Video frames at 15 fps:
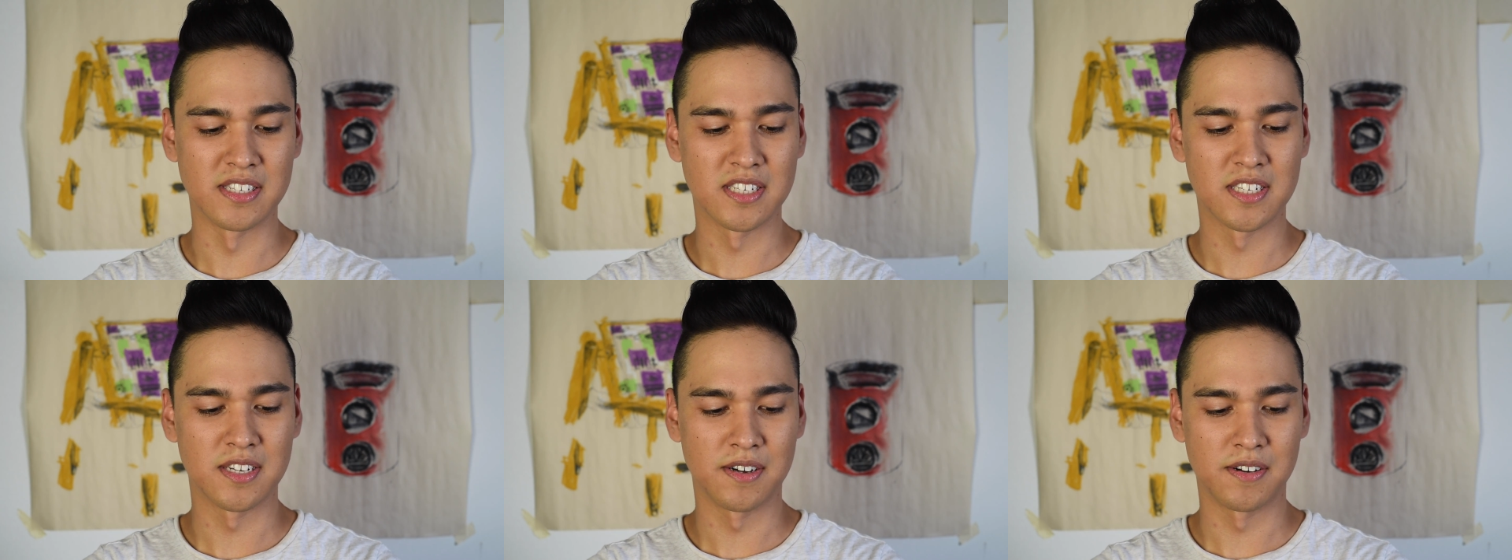
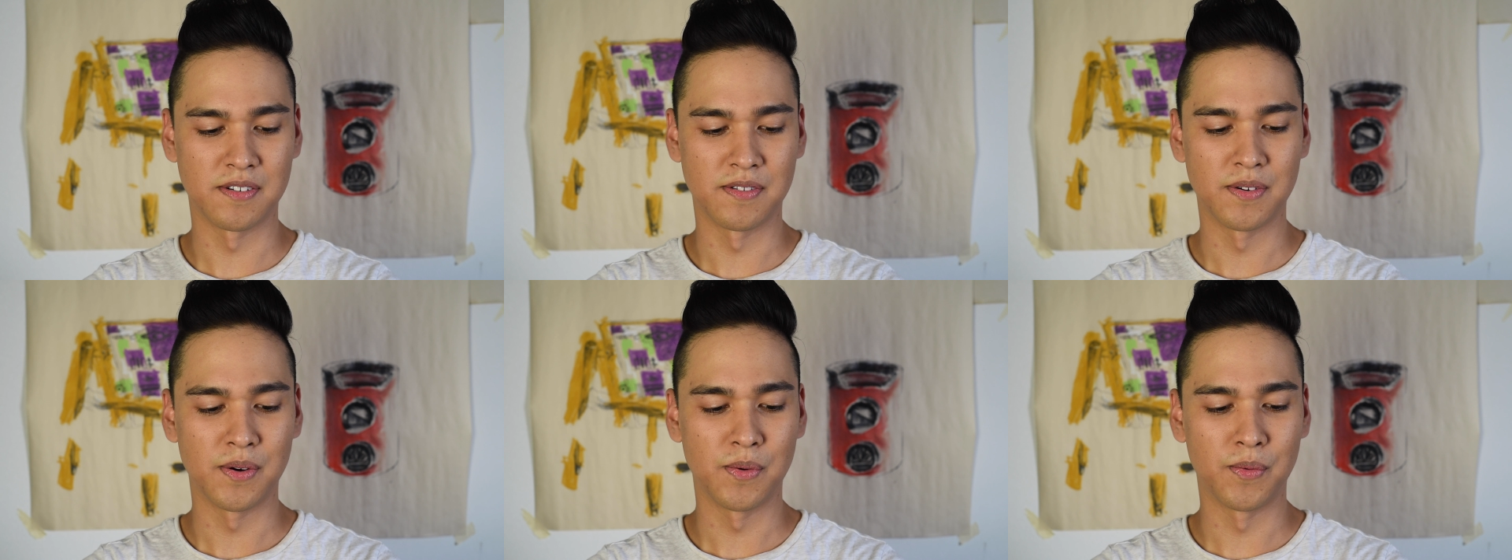
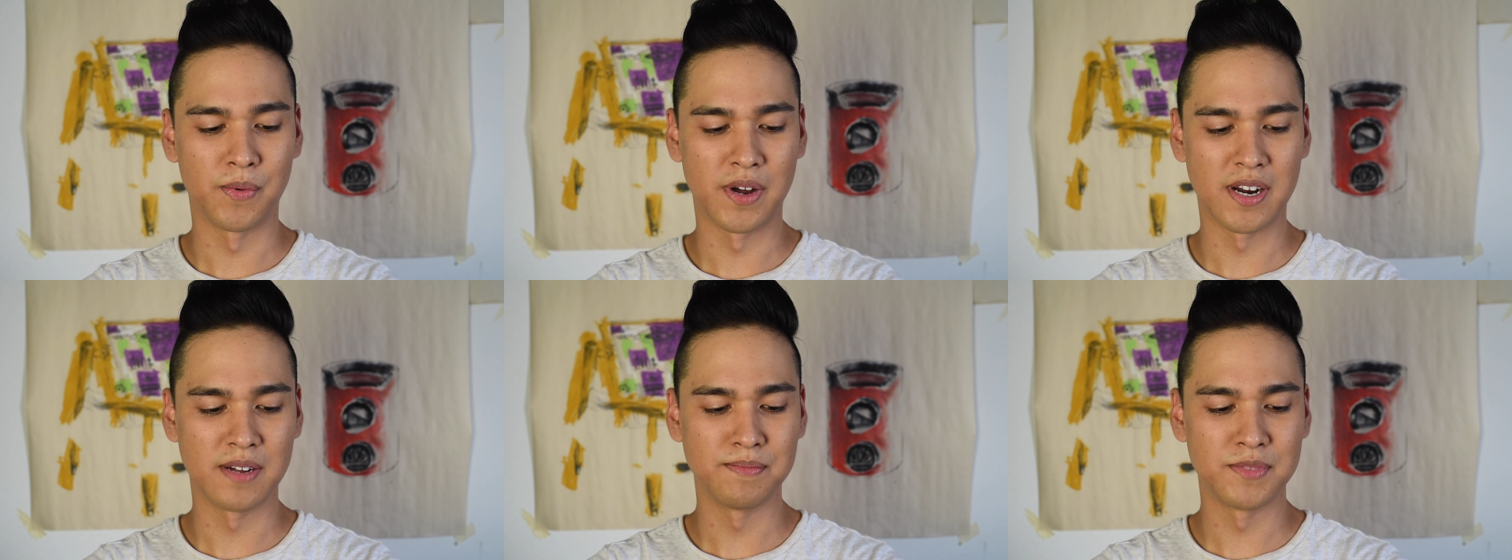So
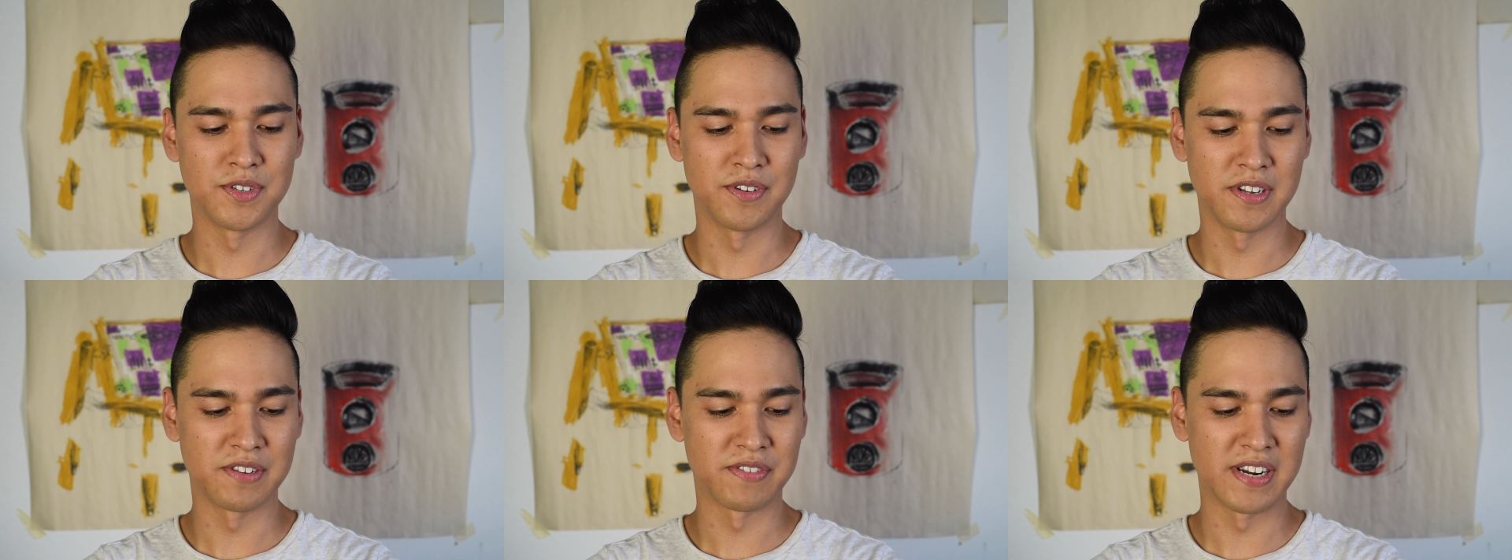what I'm
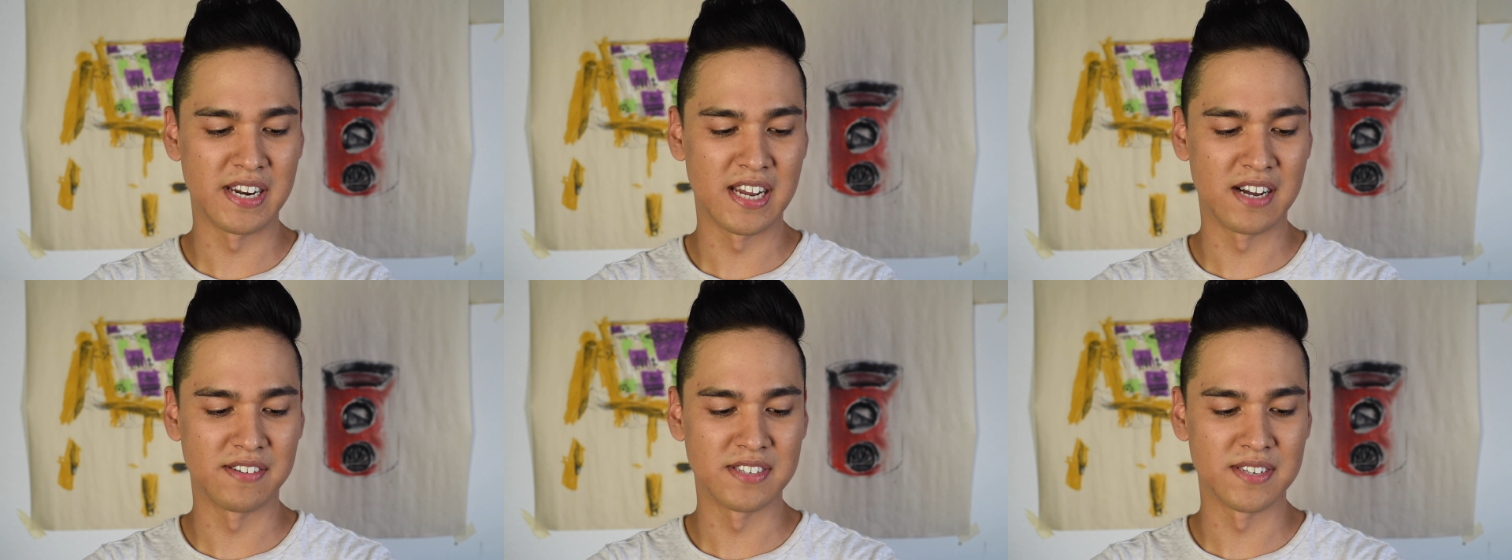doing right
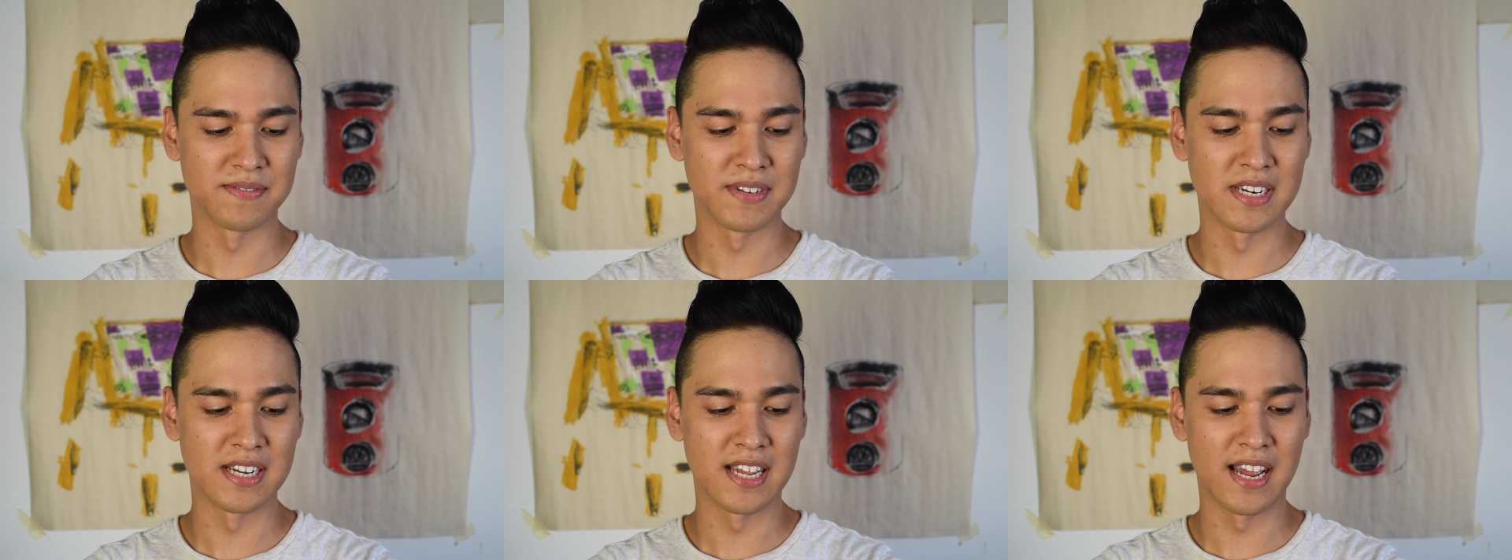now is I'm
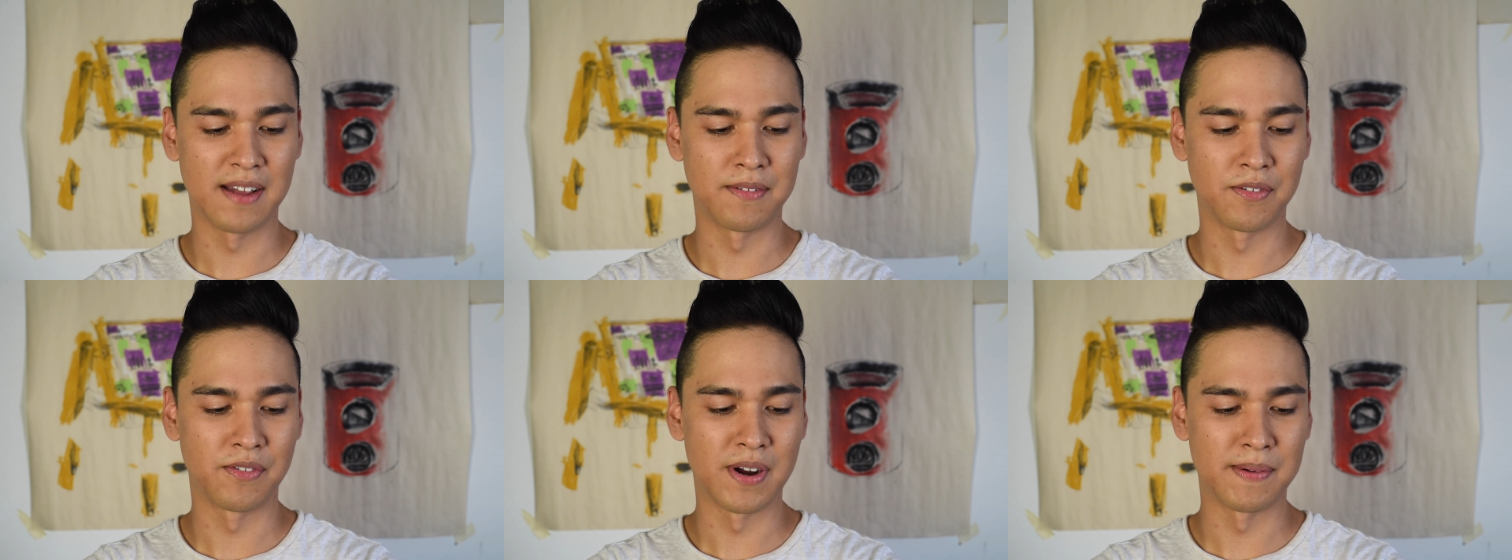going to
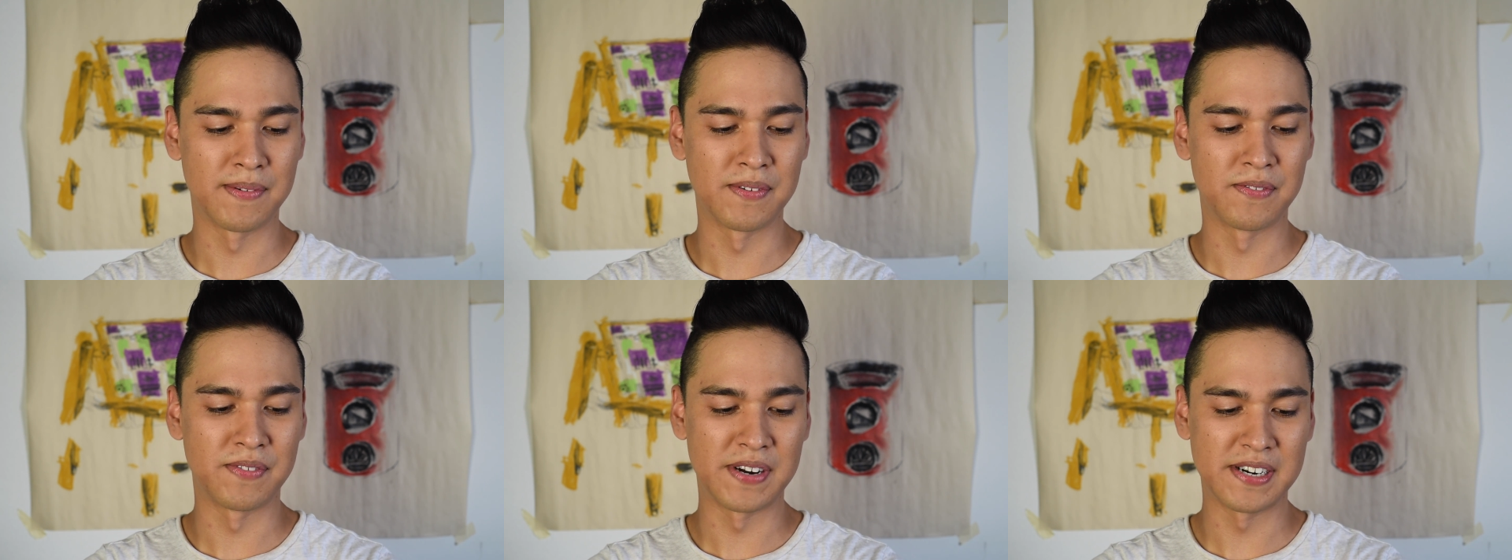grab
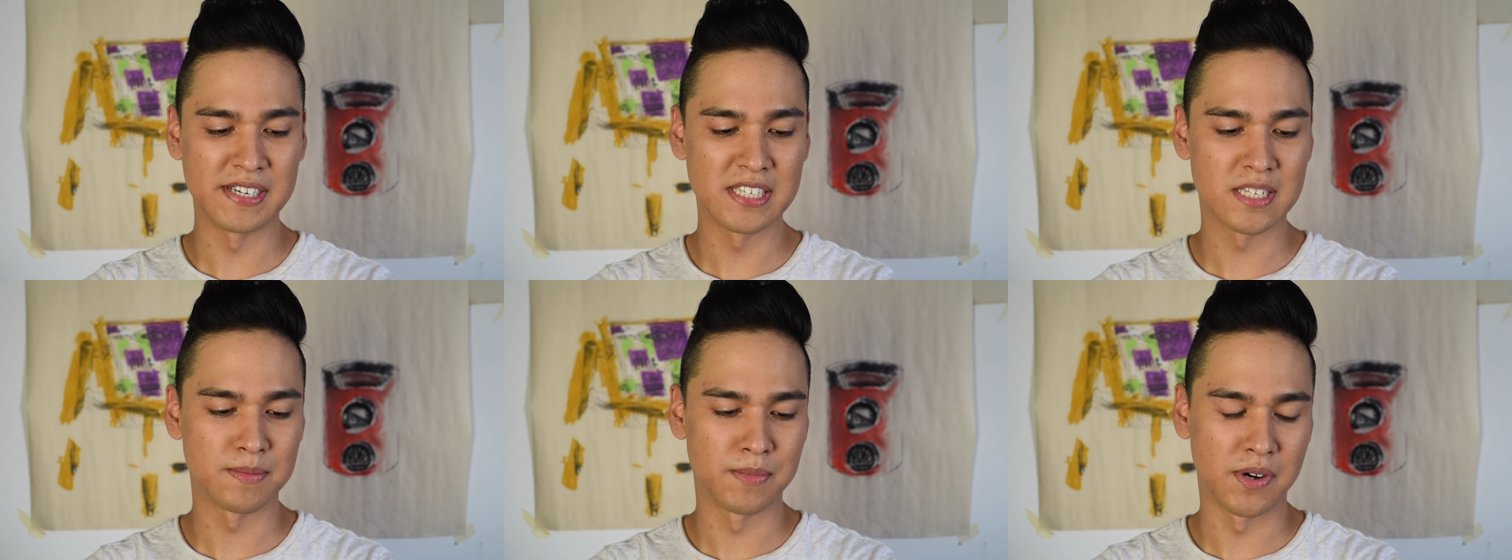a very
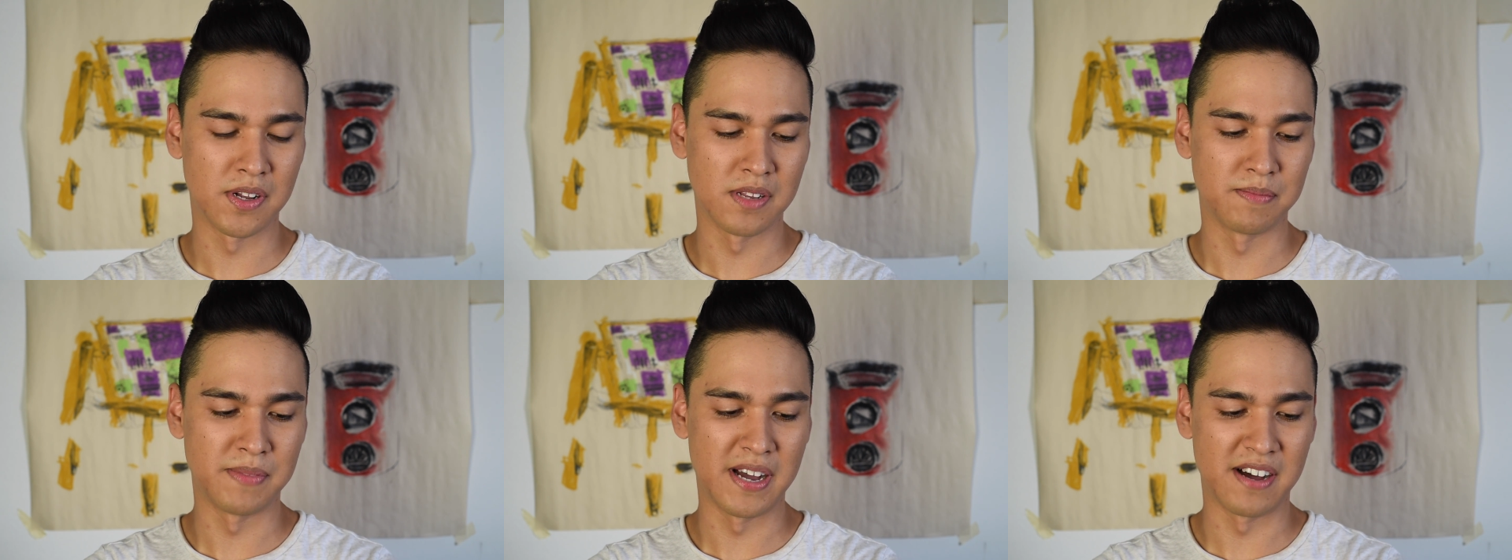
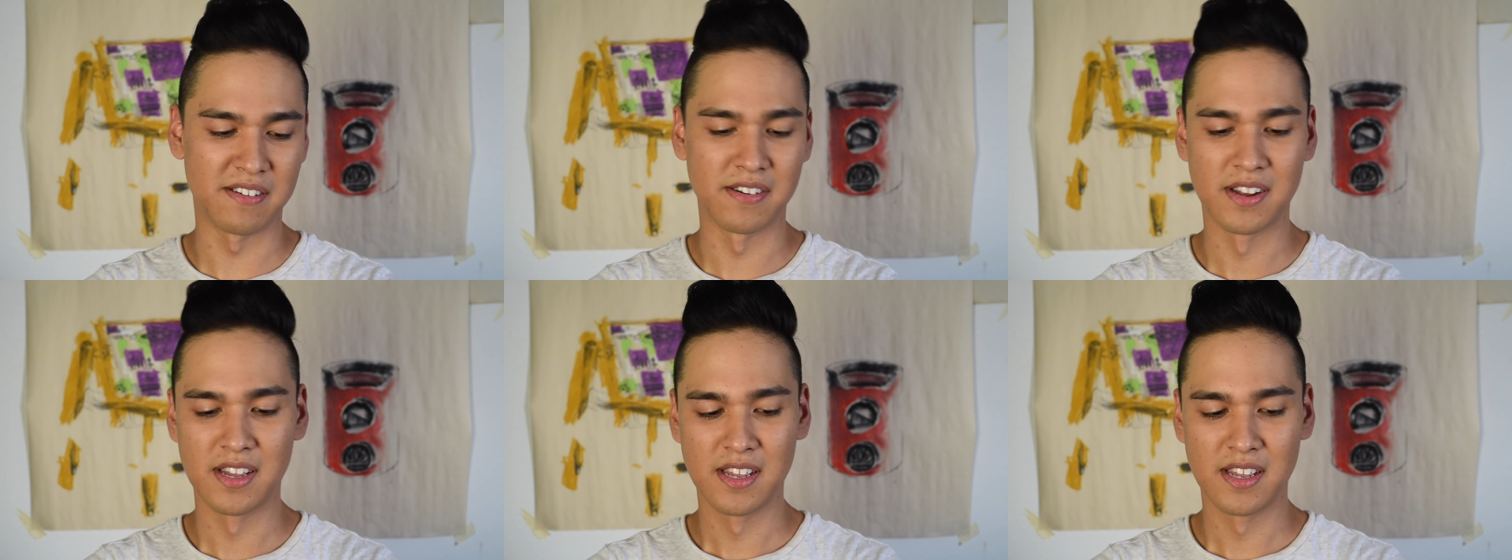small amount,